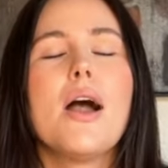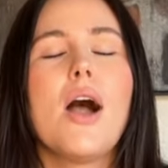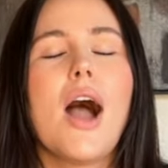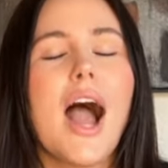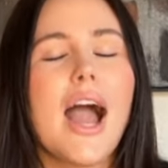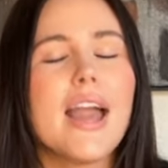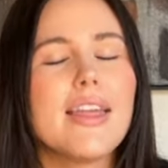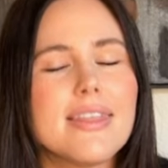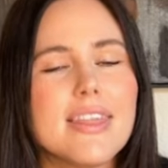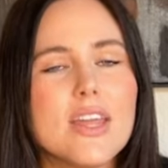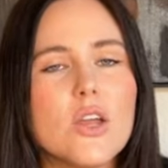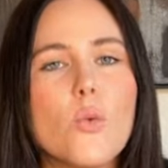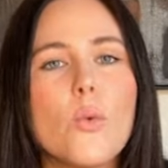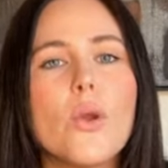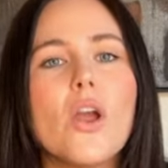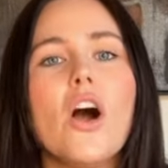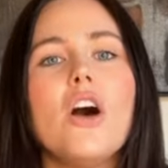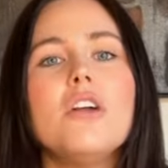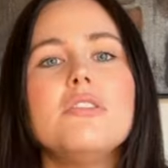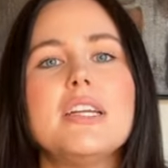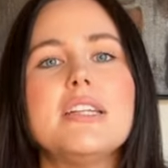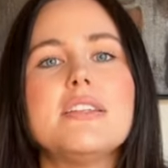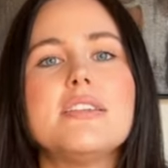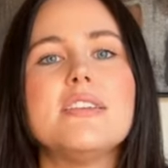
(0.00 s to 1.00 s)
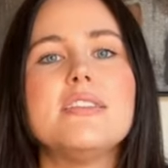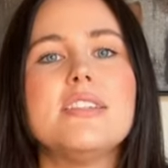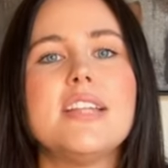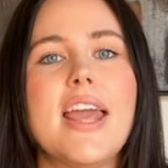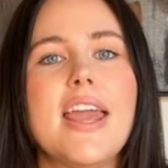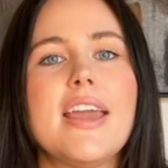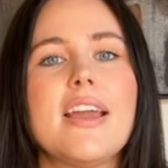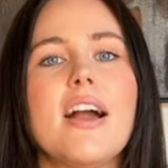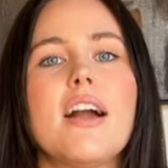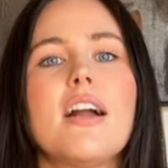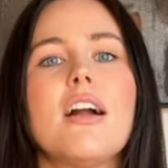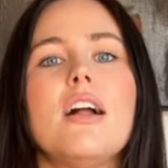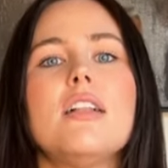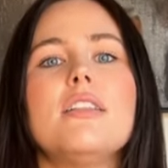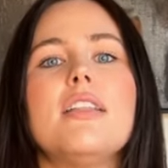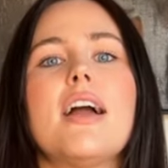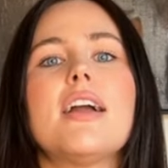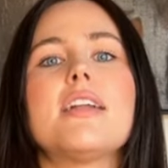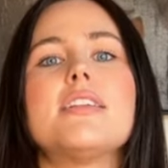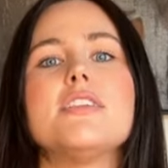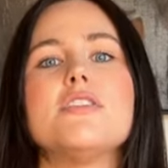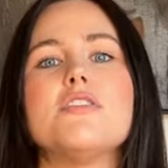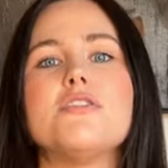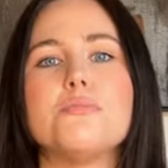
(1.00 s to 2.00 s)
I think we all need to take a
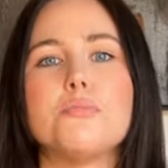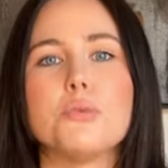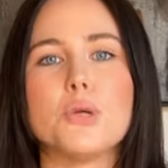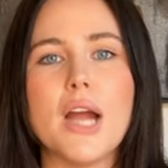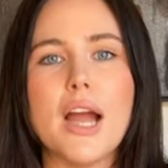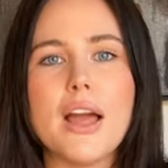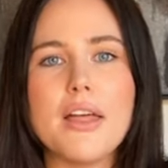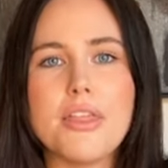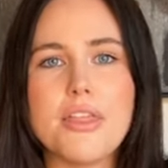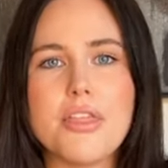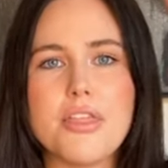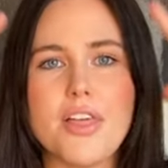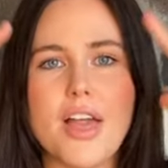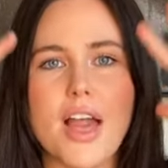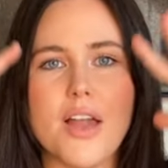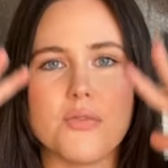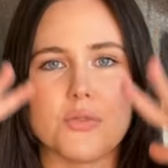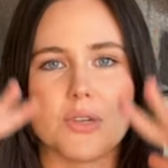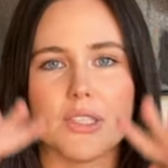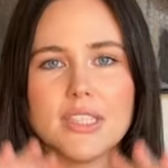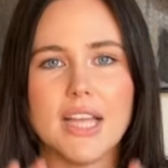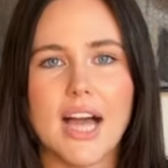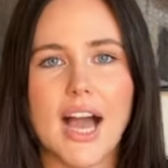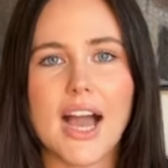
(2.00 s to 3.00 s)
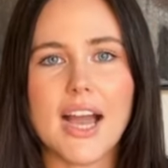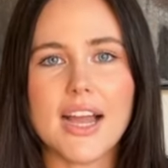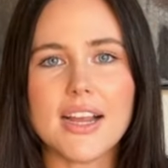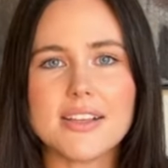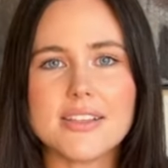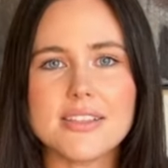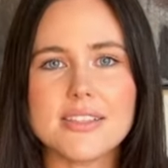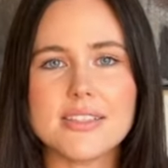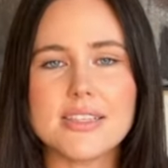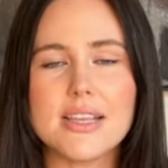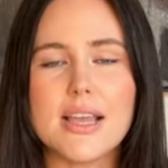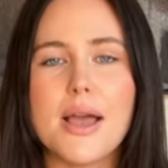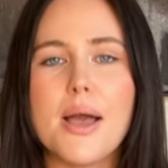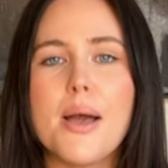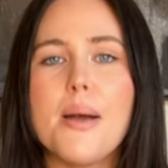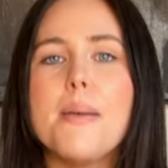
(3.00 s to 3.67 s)
collective breath and relax,